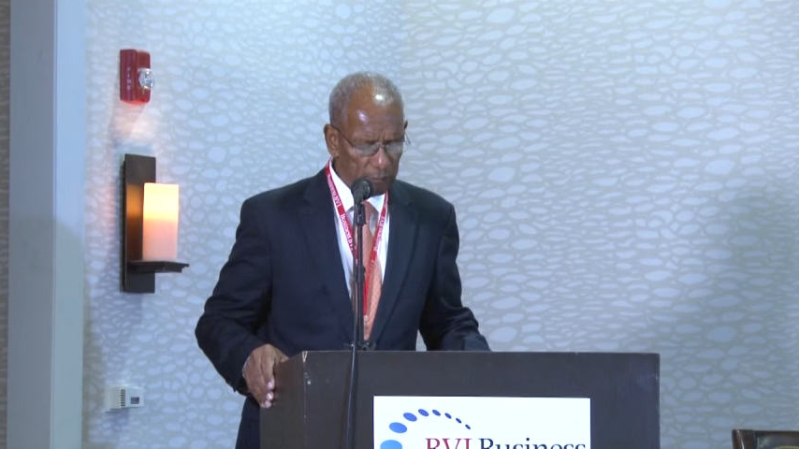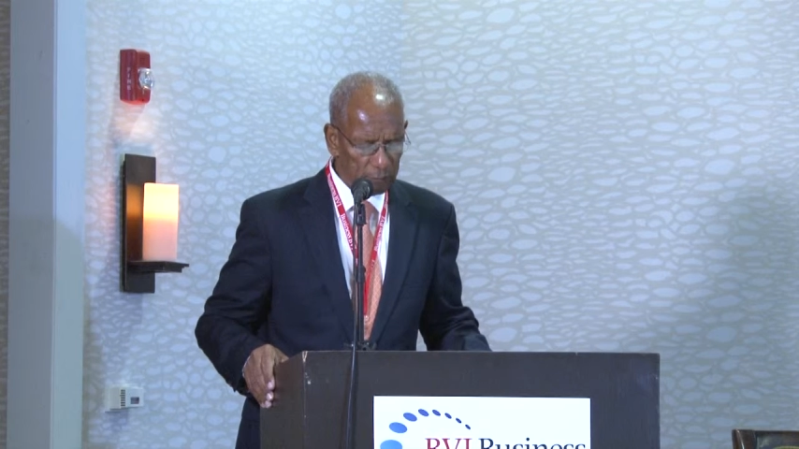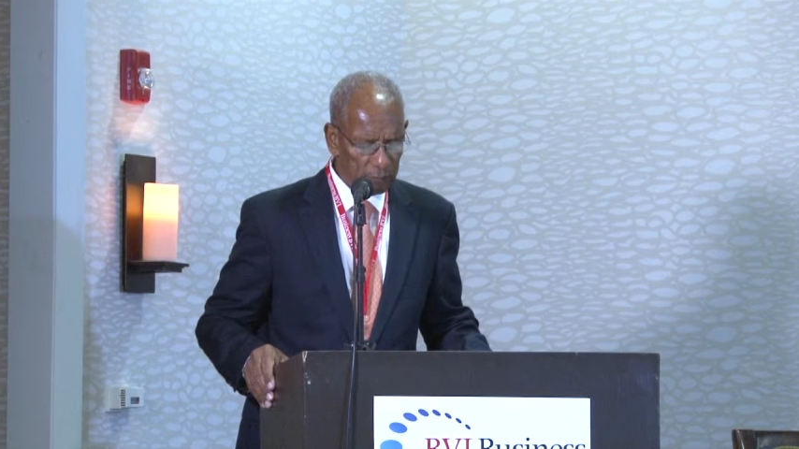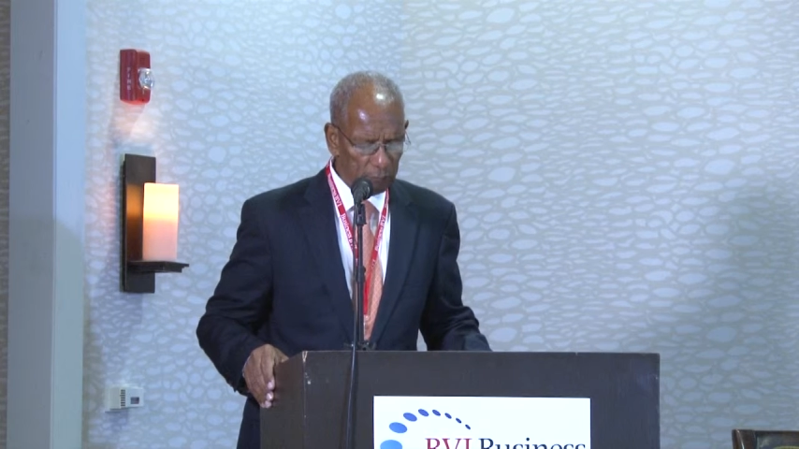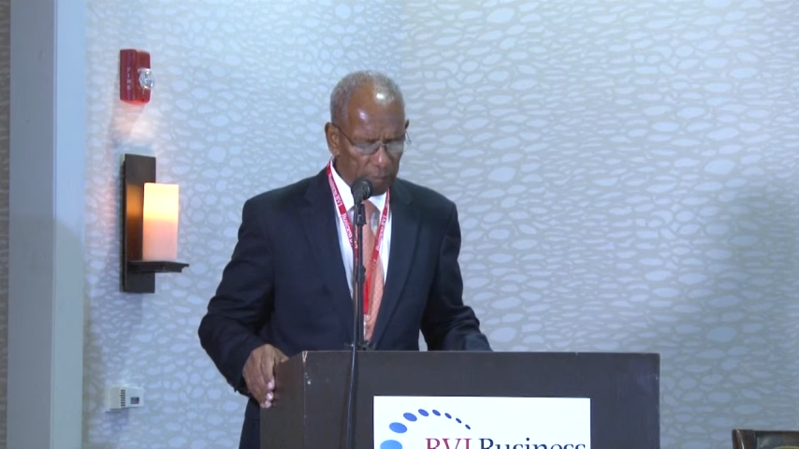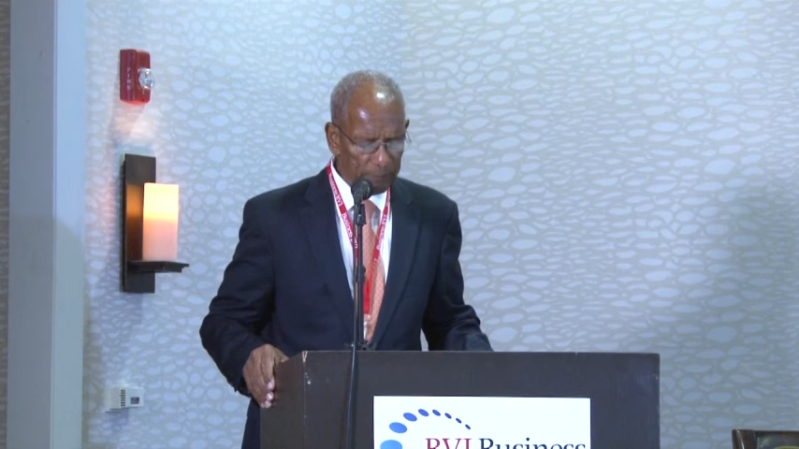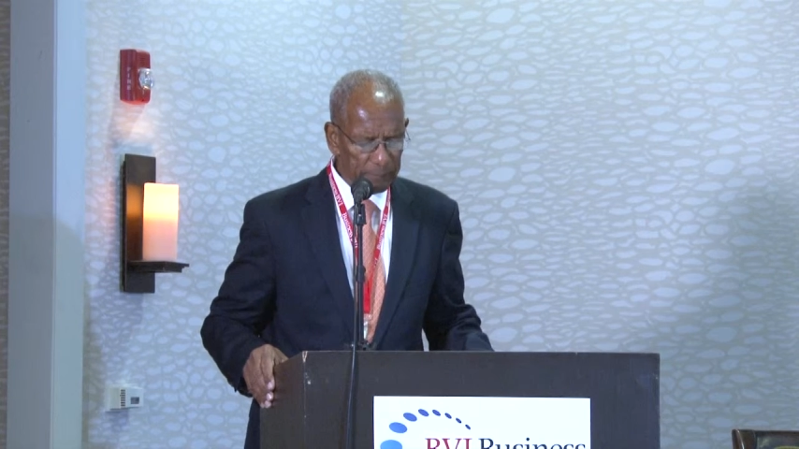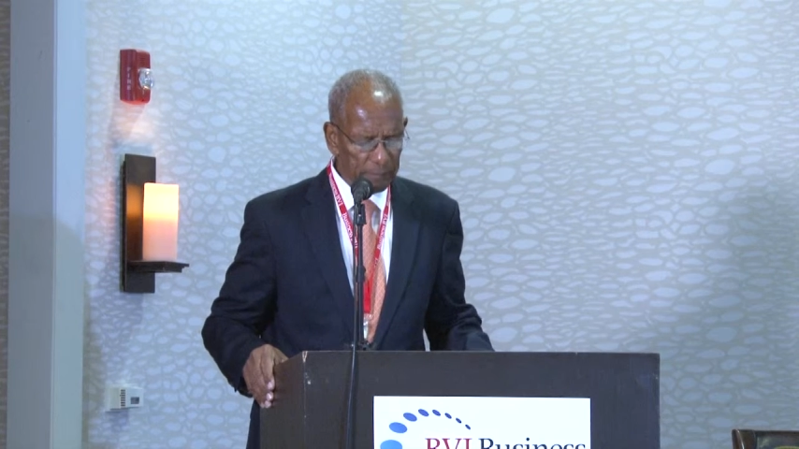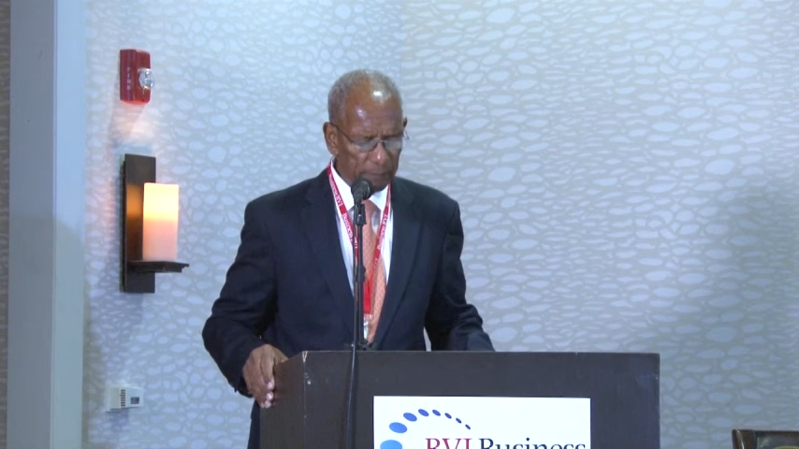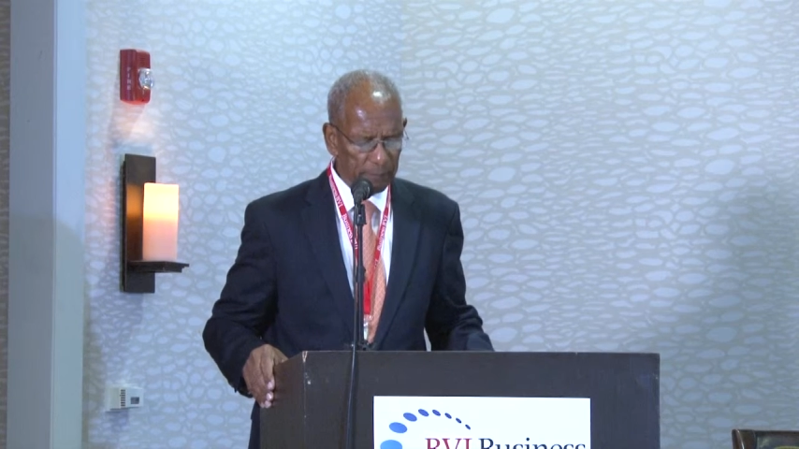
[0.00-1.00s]
to the
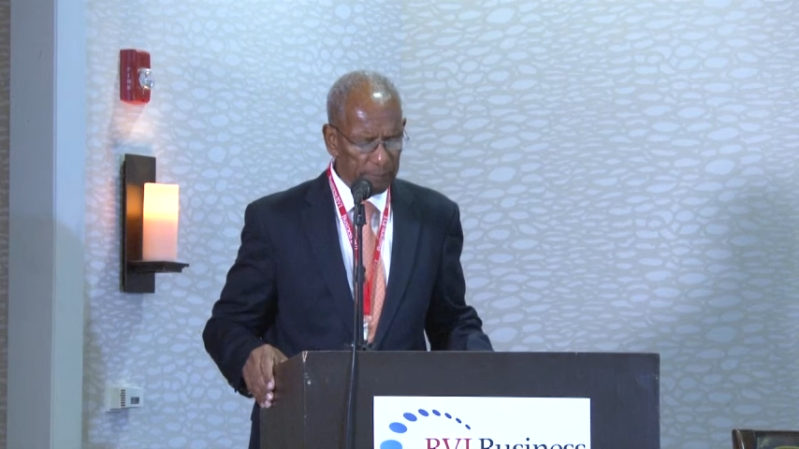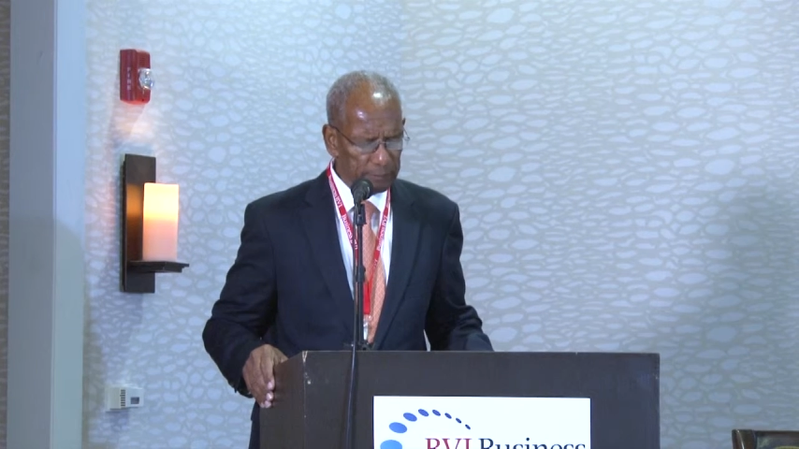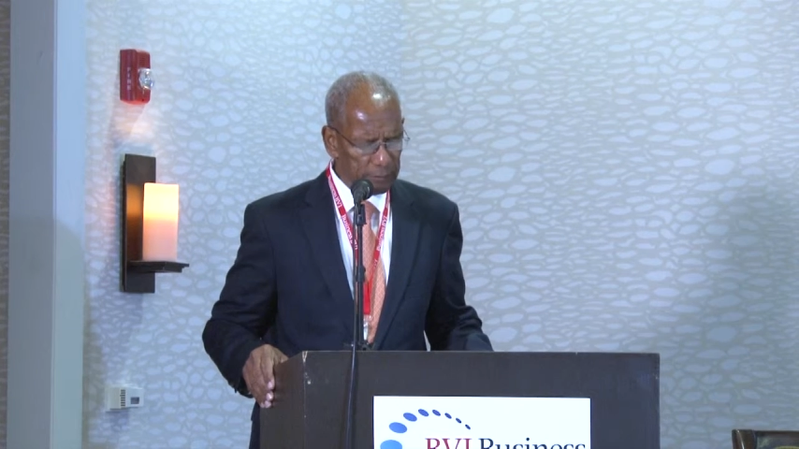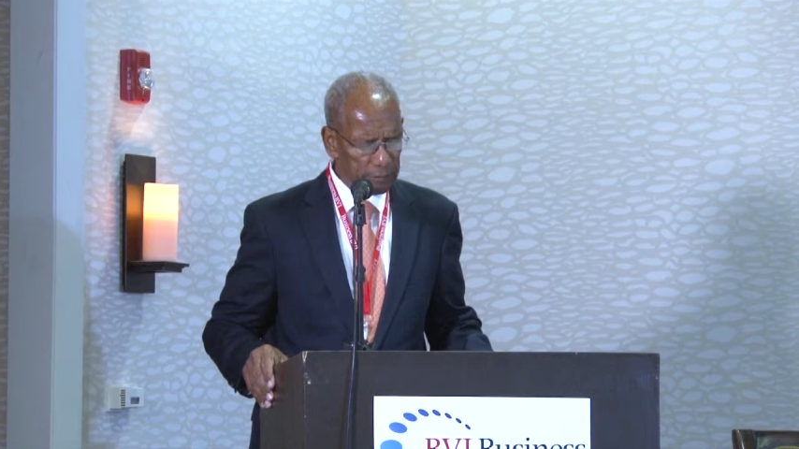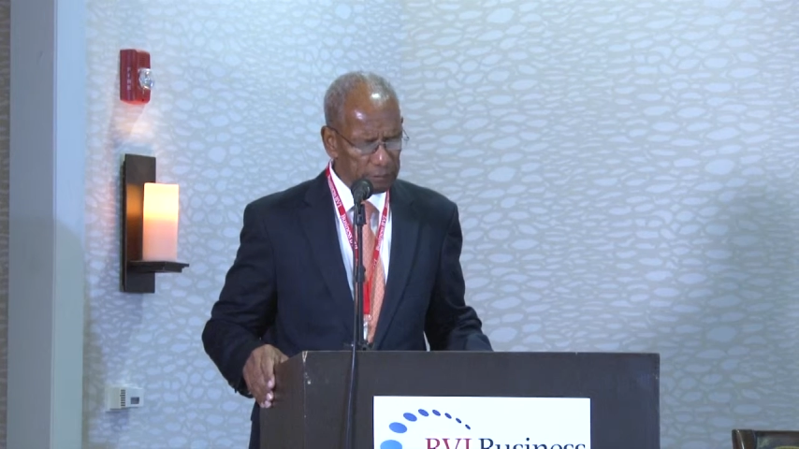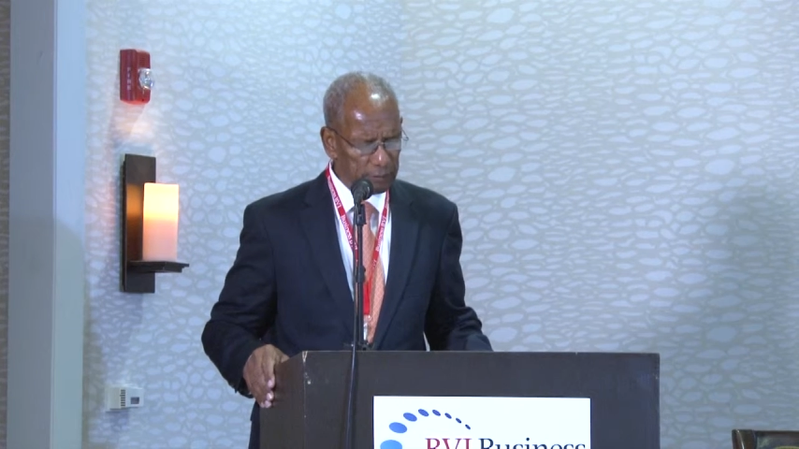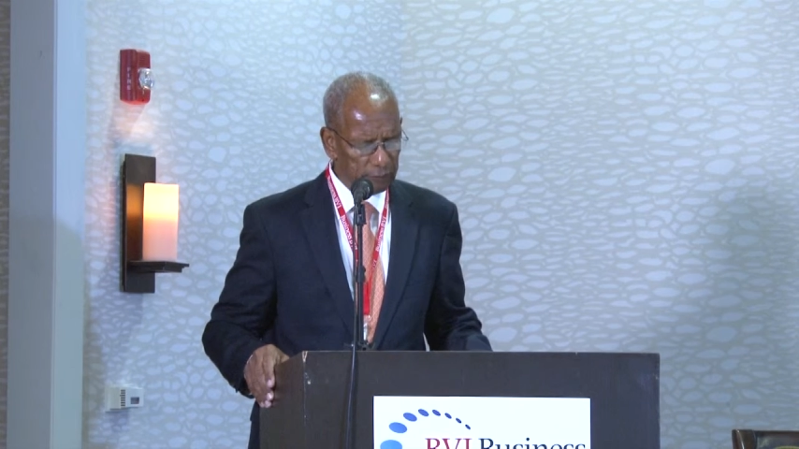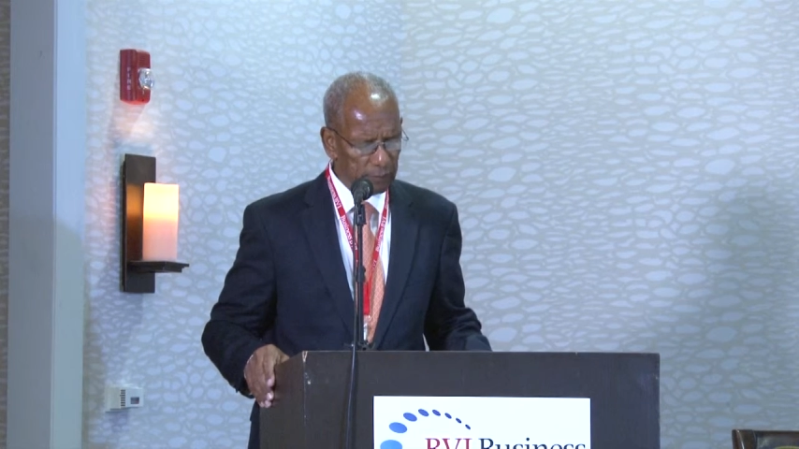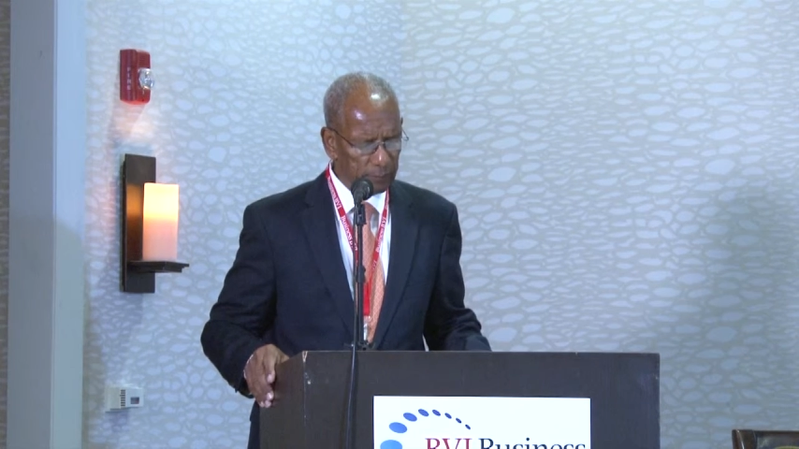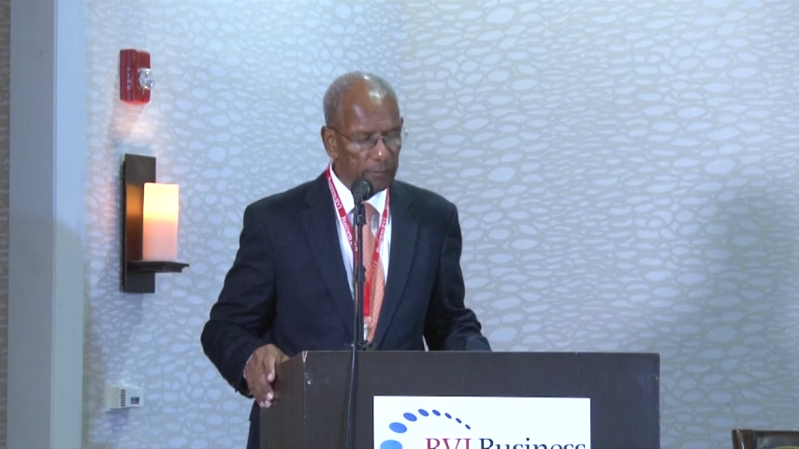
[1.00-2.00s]
rapid implementation
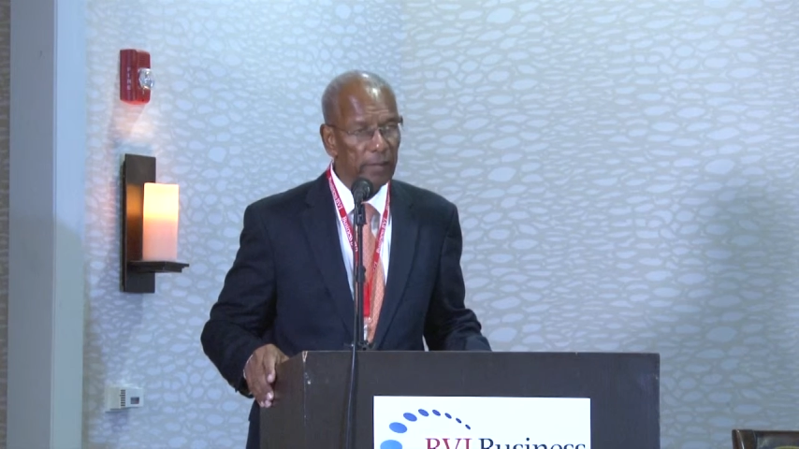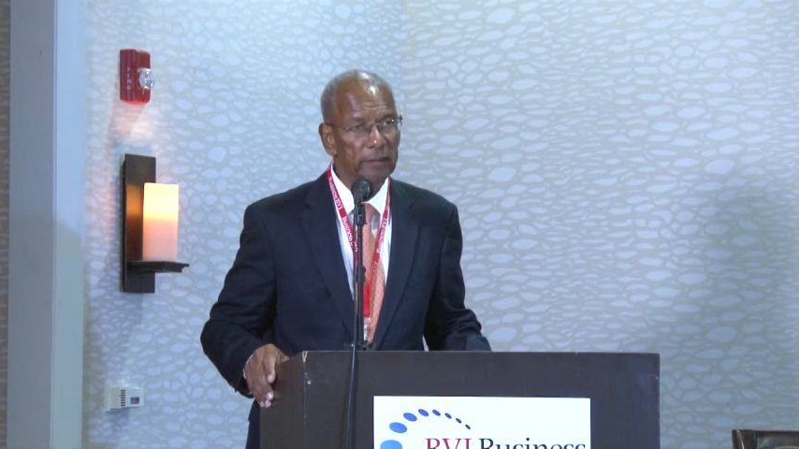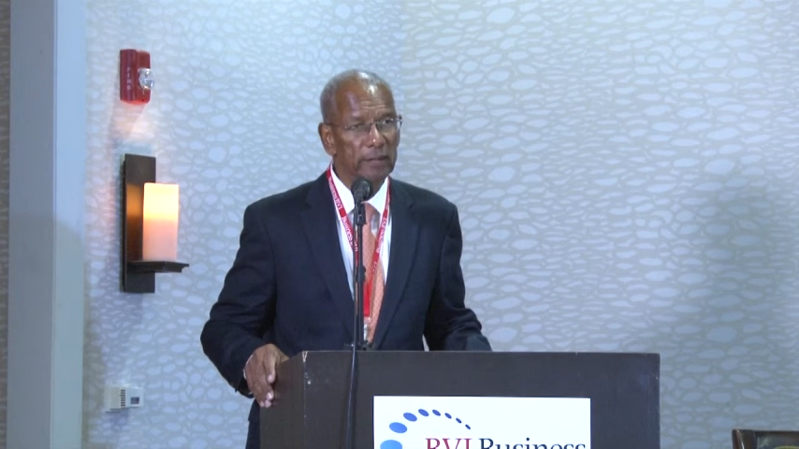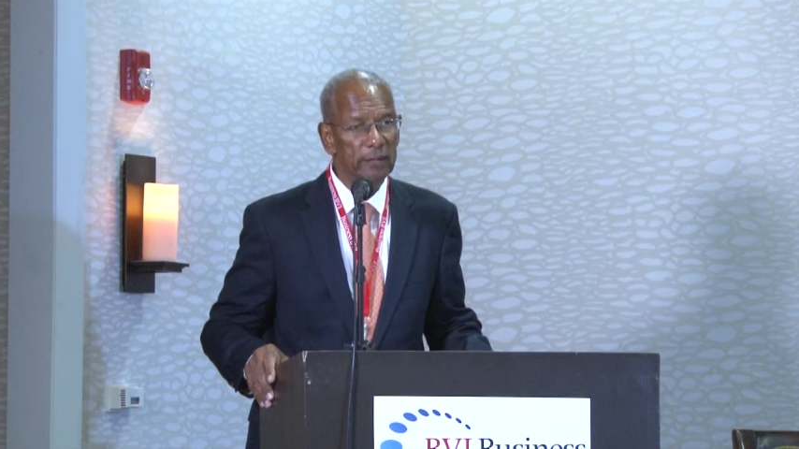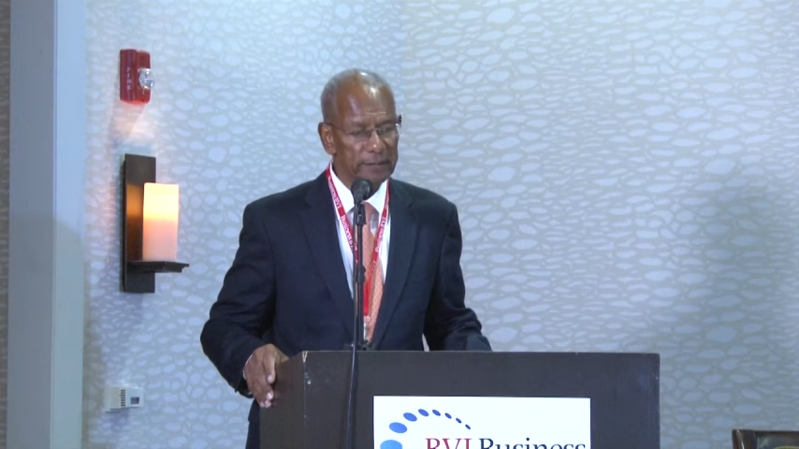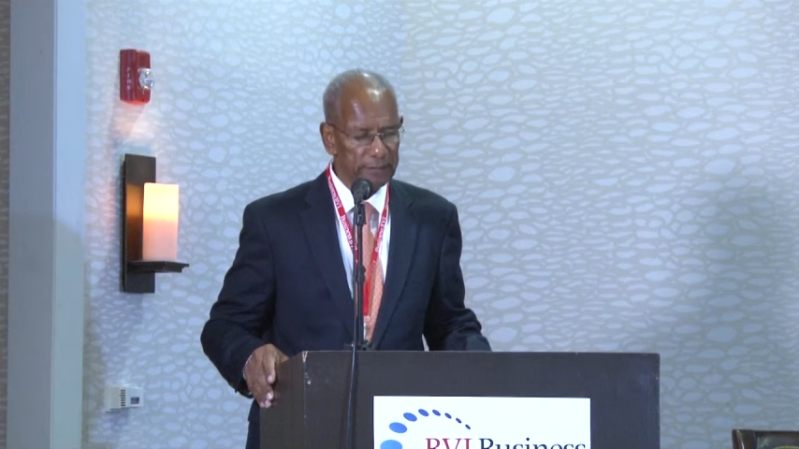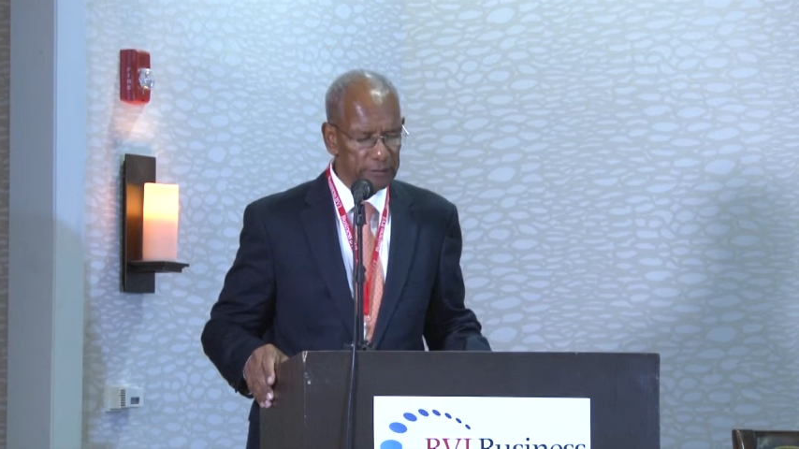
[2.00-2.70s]
of the prioritized